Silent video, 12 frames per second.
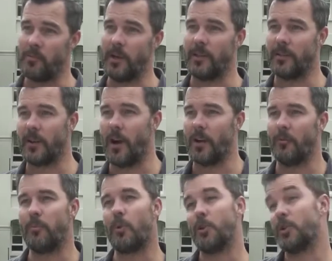me to kind
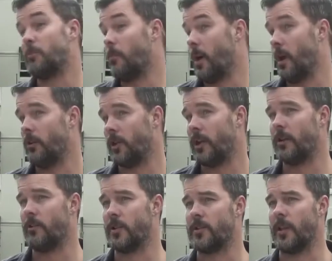of push my own
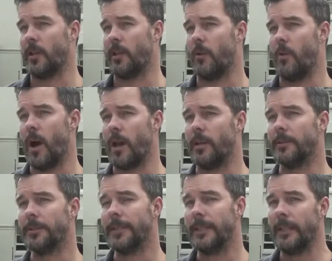hairdressing in a way.
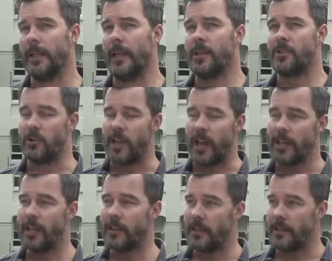So
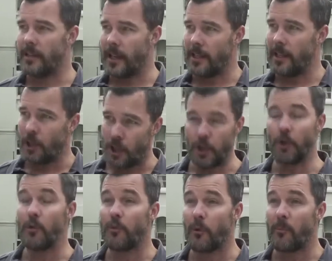taking a
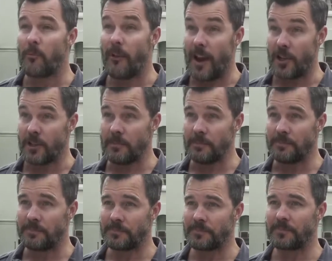cue from fashion
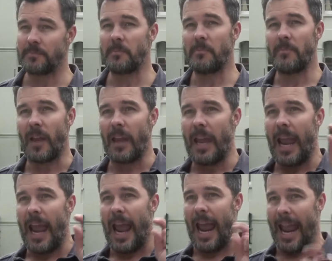
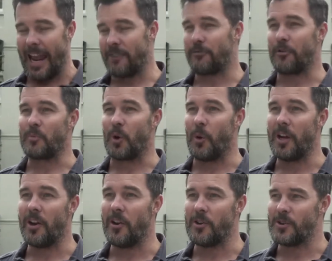and from
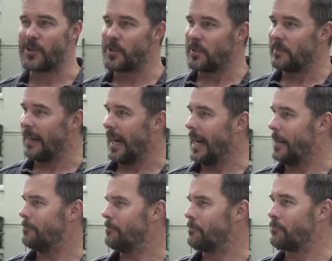Guido's
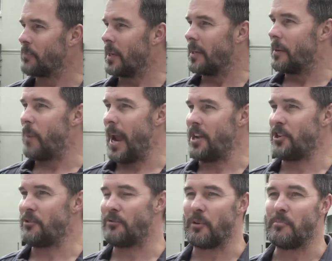
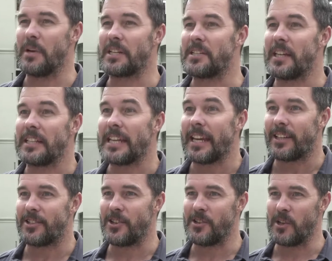passion for mixing
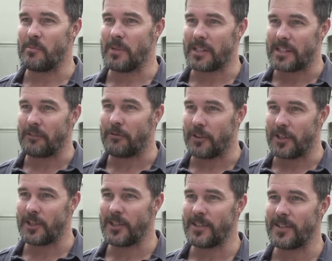textures and mixing
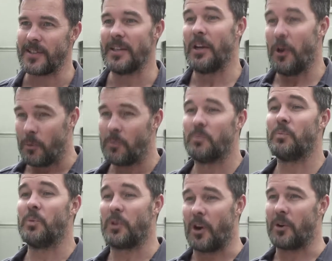finishes,
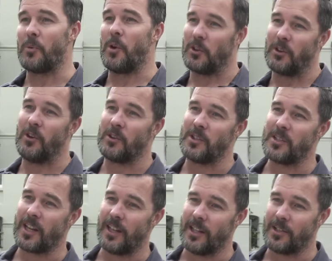we kind of worked along this
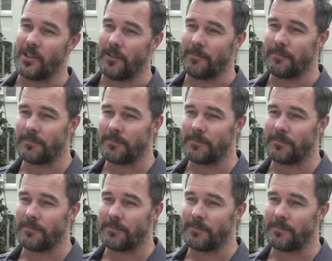collection.